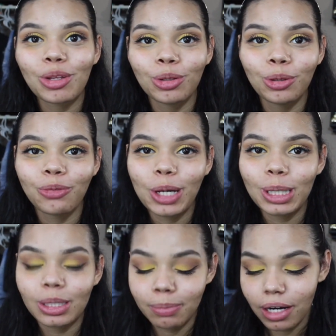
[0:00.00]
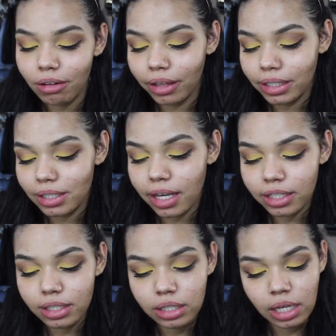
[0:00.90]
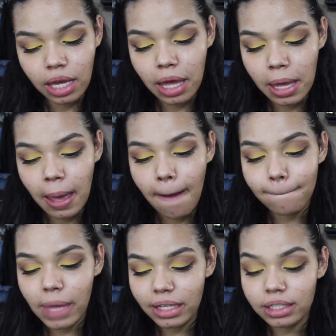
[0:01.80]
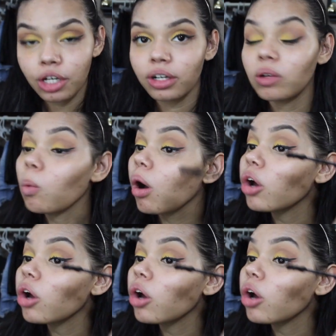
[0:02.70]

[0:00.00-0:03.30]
Too Faced Better Than Sex mascara and